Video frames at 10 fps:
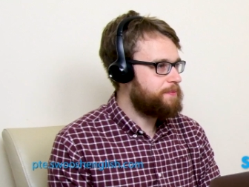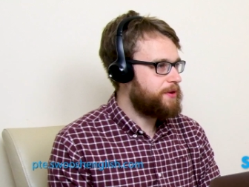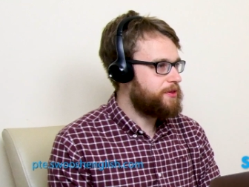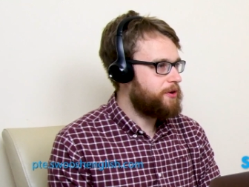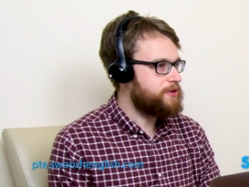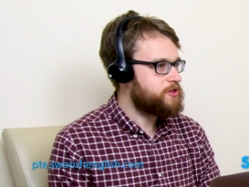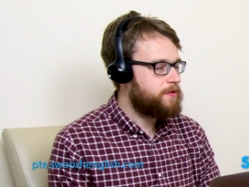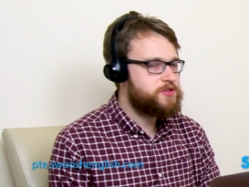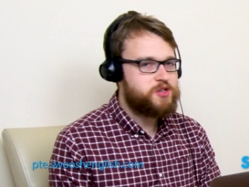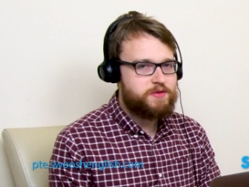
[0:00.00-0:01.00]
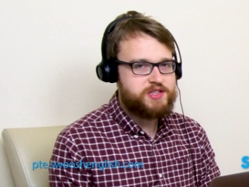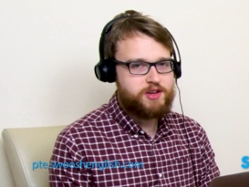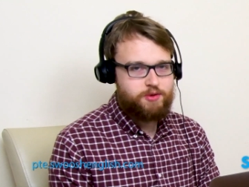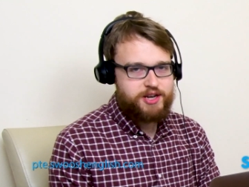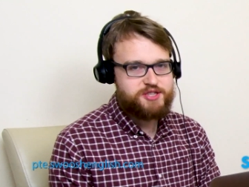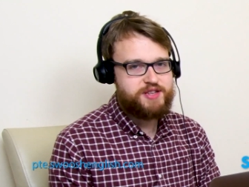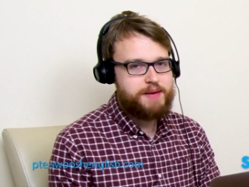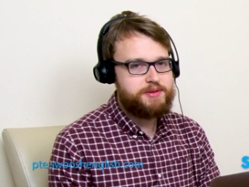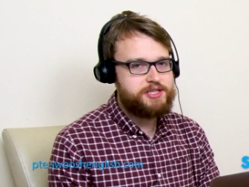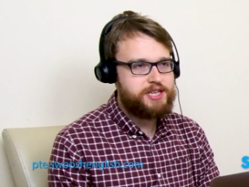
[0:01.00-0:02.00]
But no, it's obviously over to the question
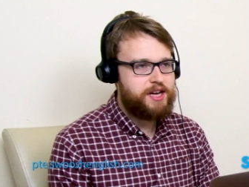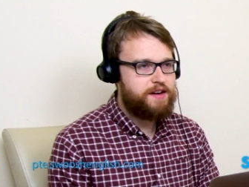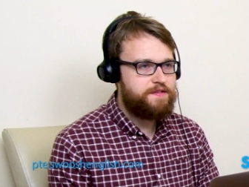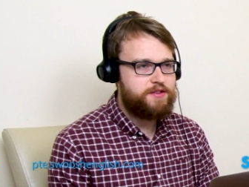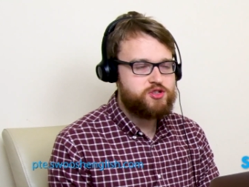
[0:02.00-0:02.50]
type itself.